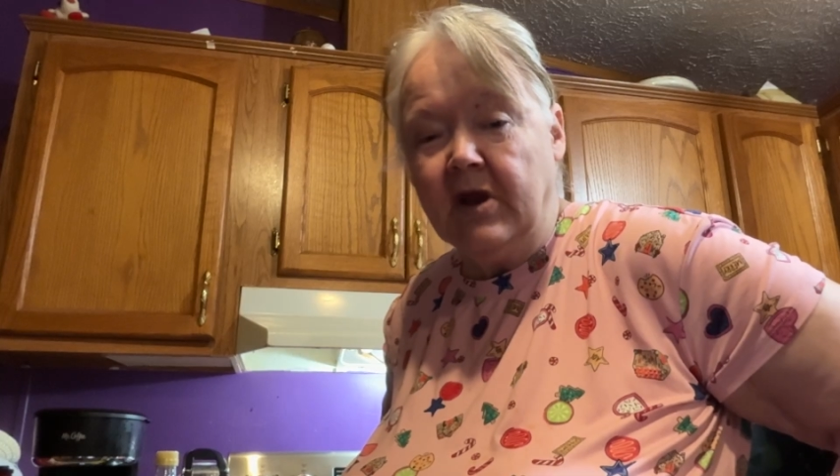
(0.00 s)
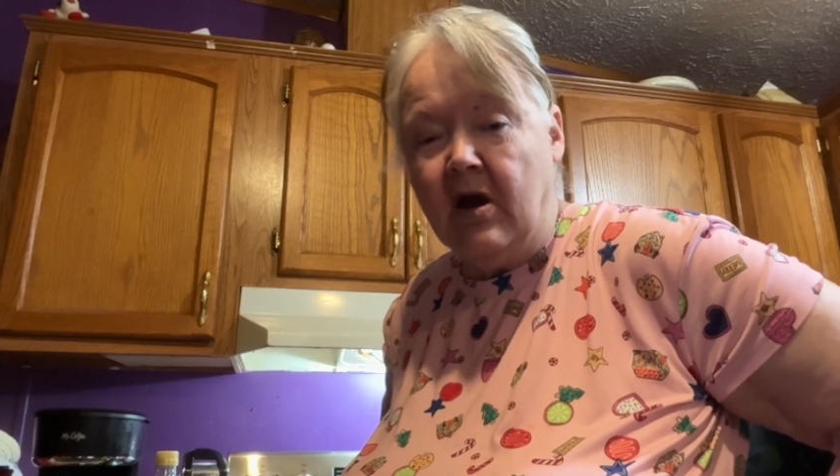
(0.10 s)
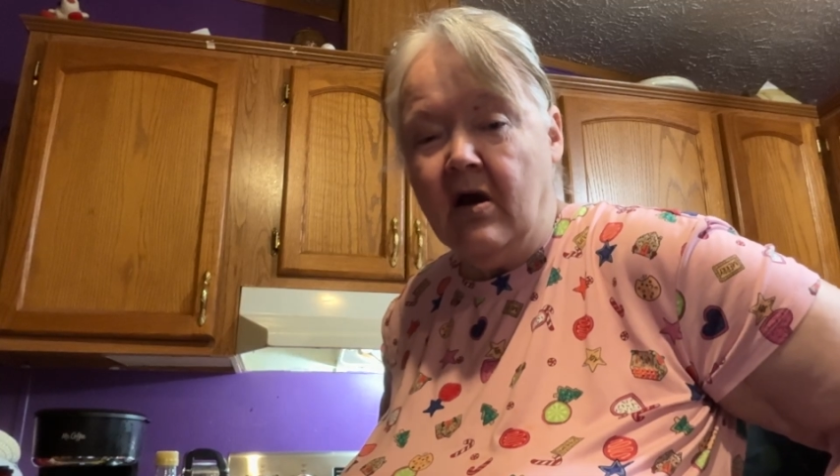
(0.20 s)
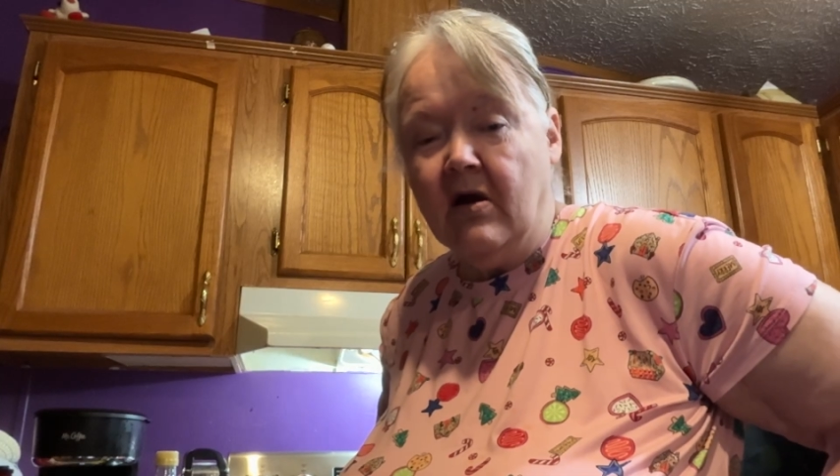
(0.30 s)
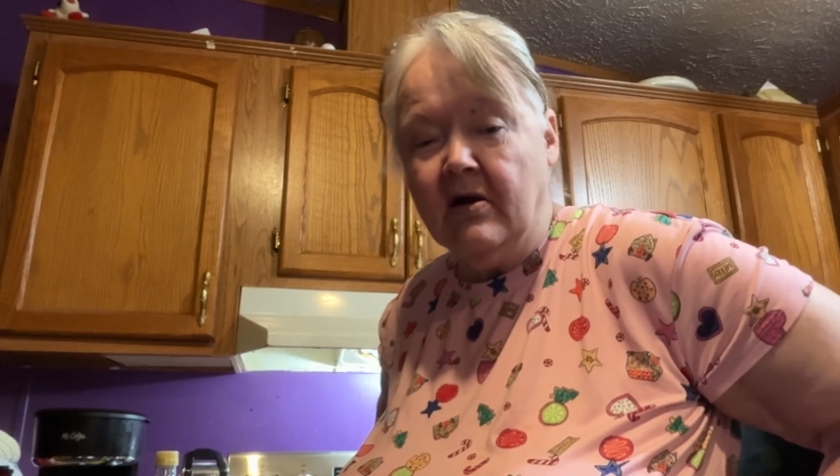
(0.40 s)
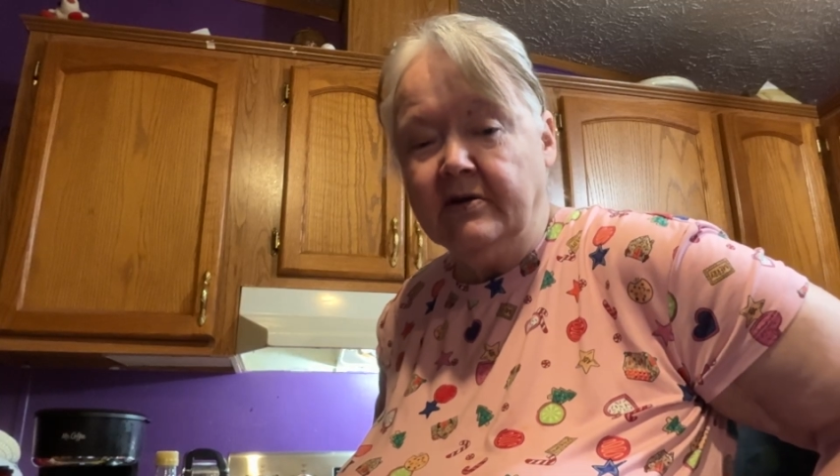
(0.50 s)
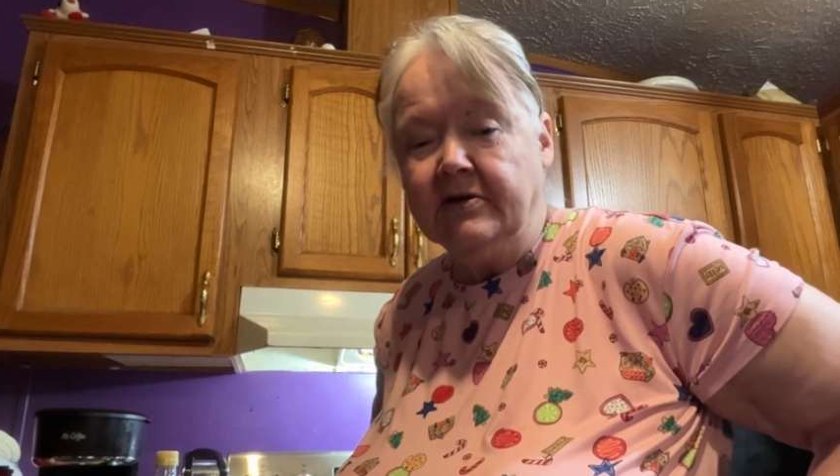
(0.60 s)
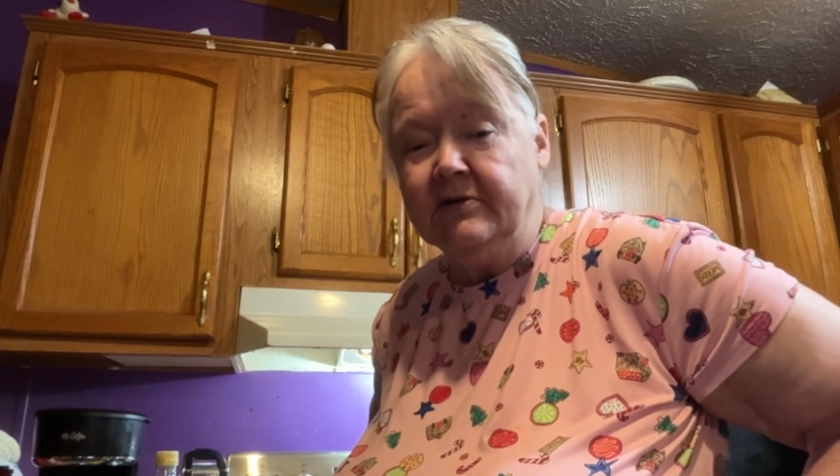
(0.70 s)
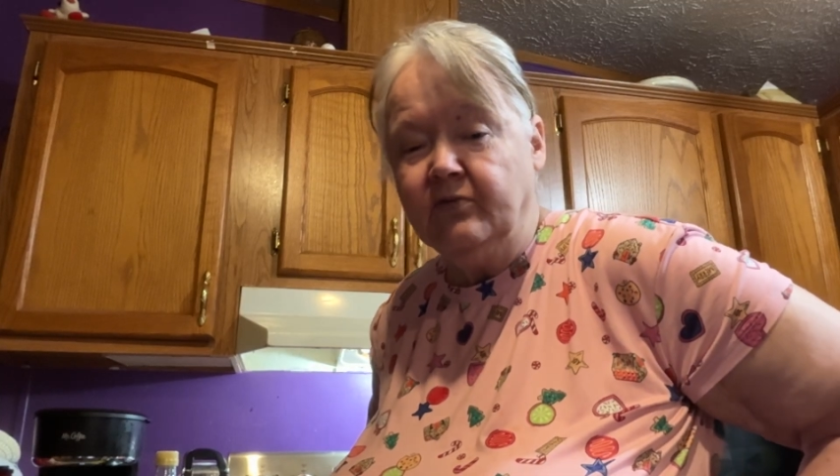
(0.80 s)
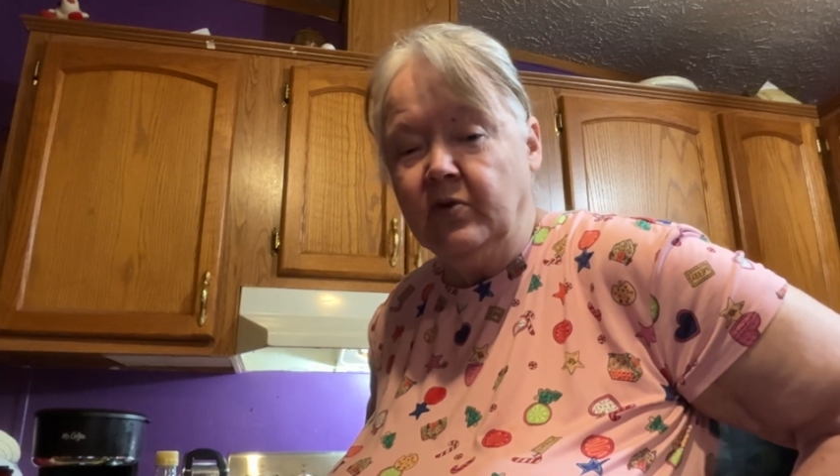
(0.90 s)
God
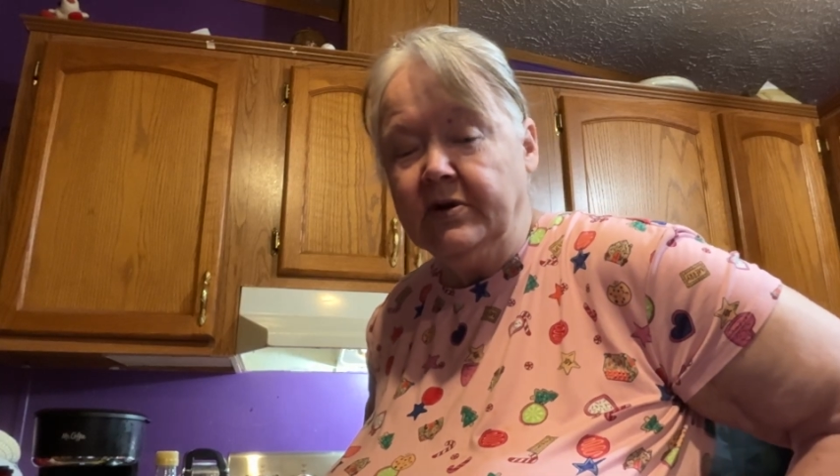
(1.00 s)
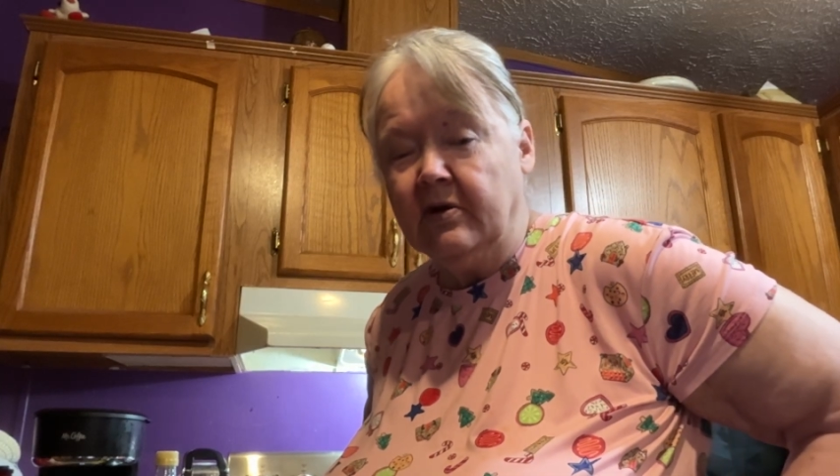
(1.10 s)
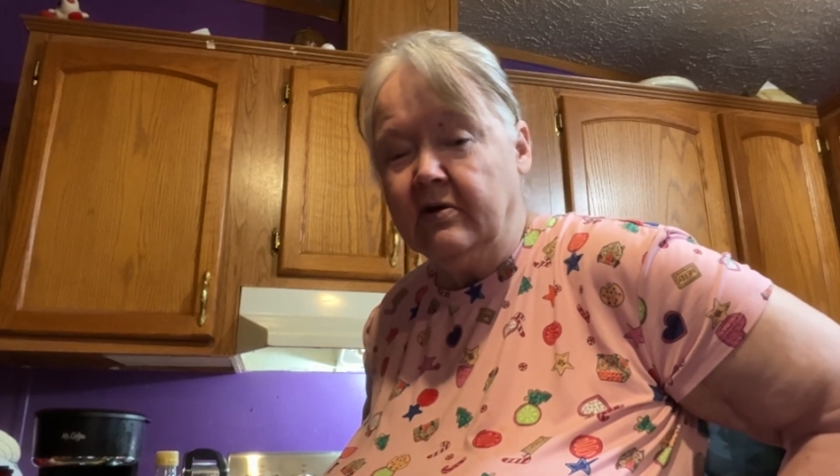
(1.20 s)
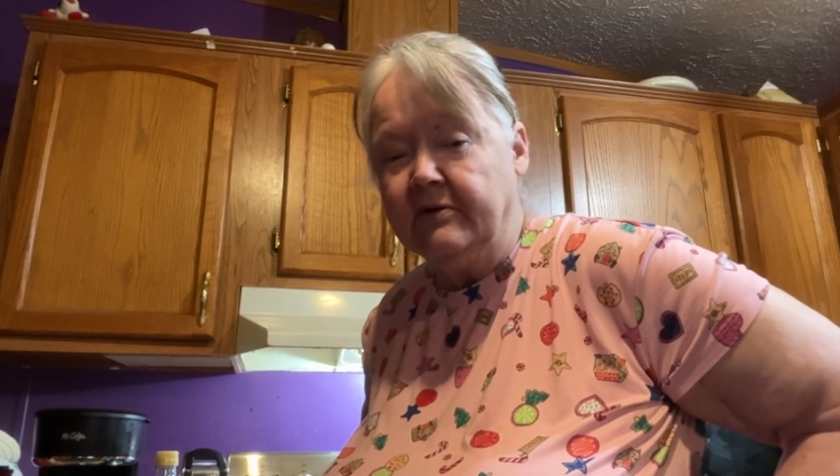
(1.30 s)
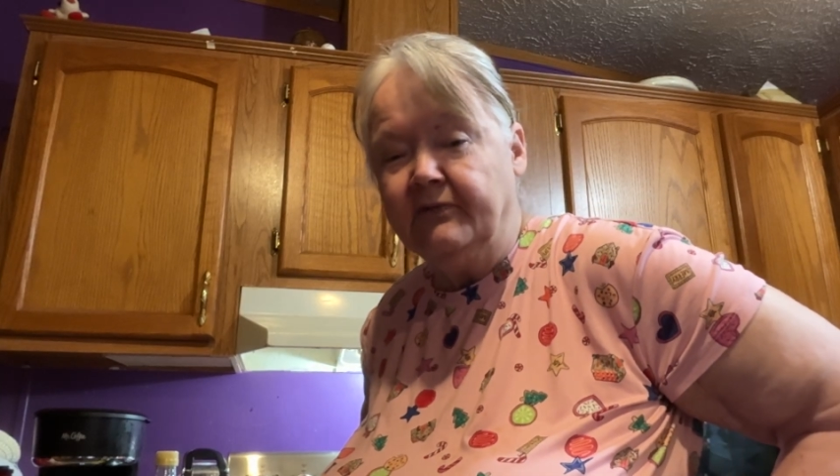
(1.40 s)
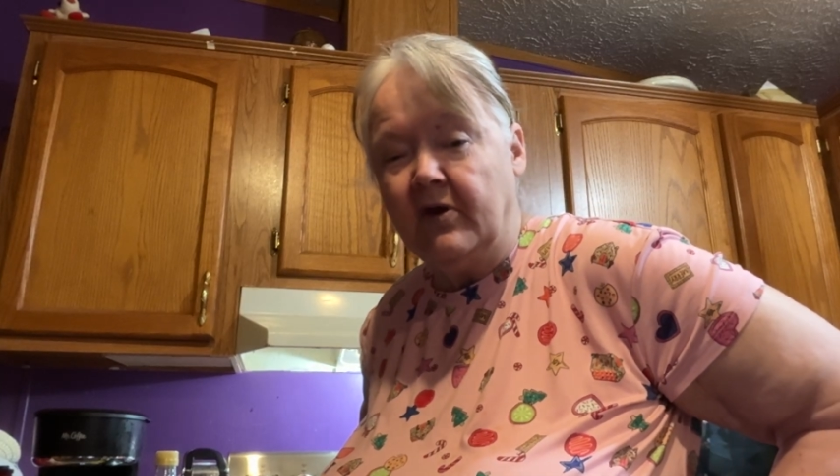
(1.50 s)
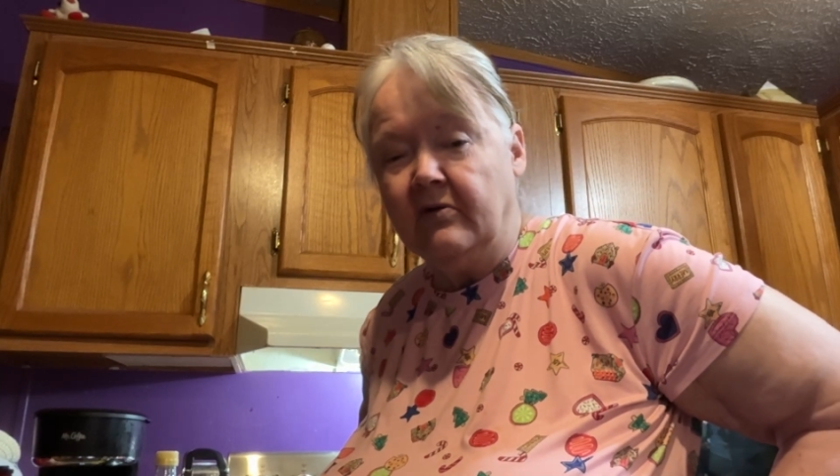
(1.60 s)
if our